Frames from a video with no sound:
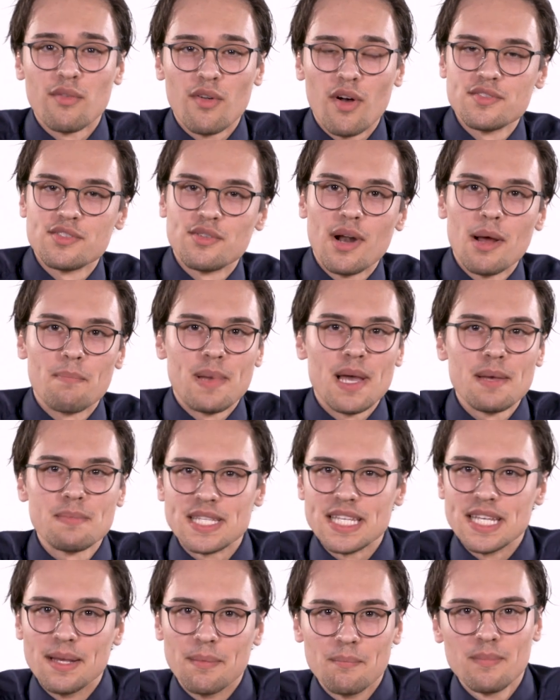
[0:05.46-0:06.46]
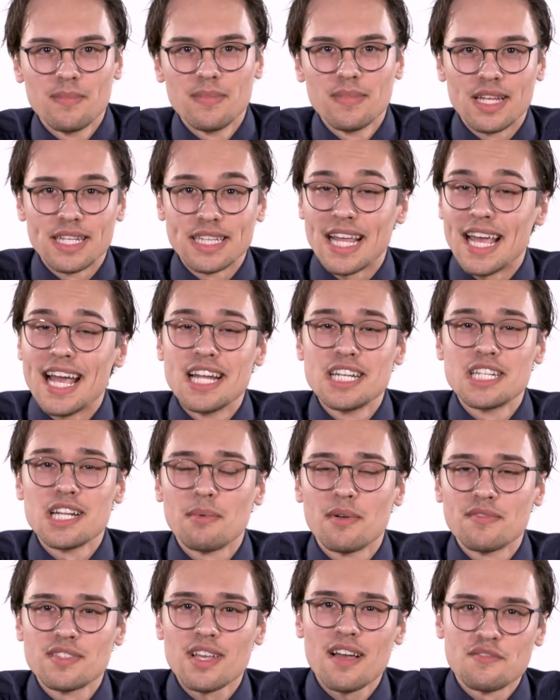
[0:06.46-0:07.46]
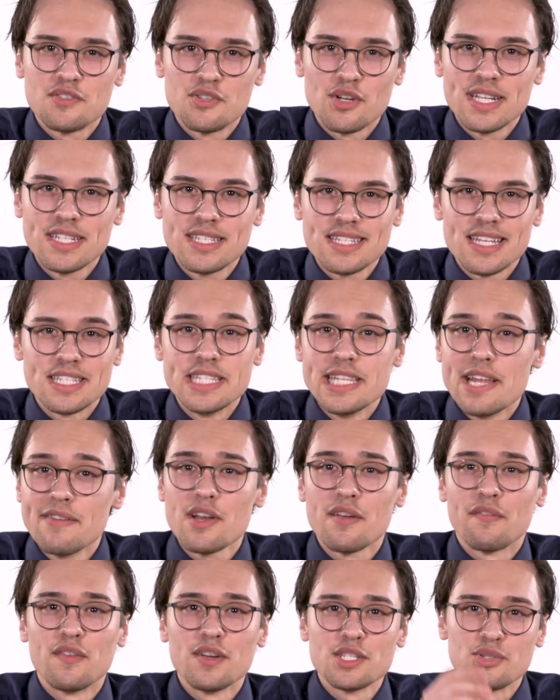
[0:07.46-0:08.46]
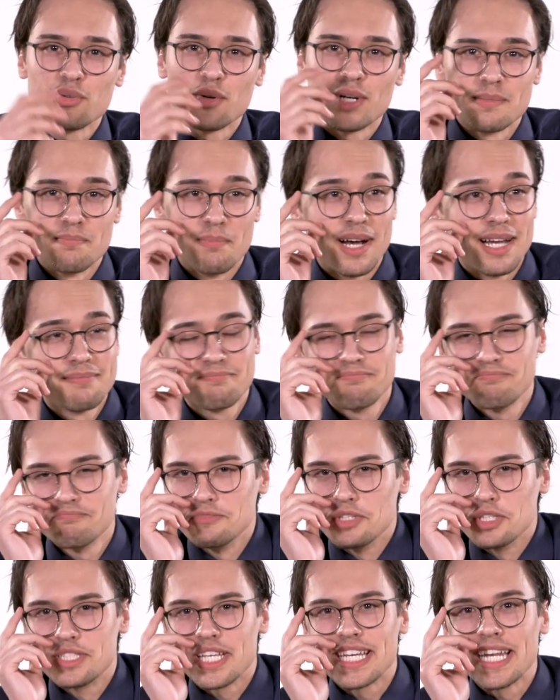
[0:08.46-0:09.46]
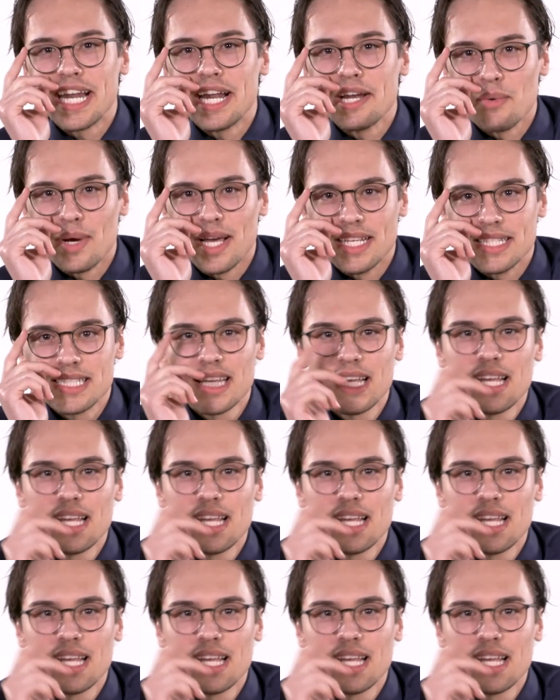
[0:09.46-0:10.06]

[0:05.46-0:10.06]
revolves around Pepsi. Like the handjob of soft drinks, it's never your first choice, but you'll take it anyways.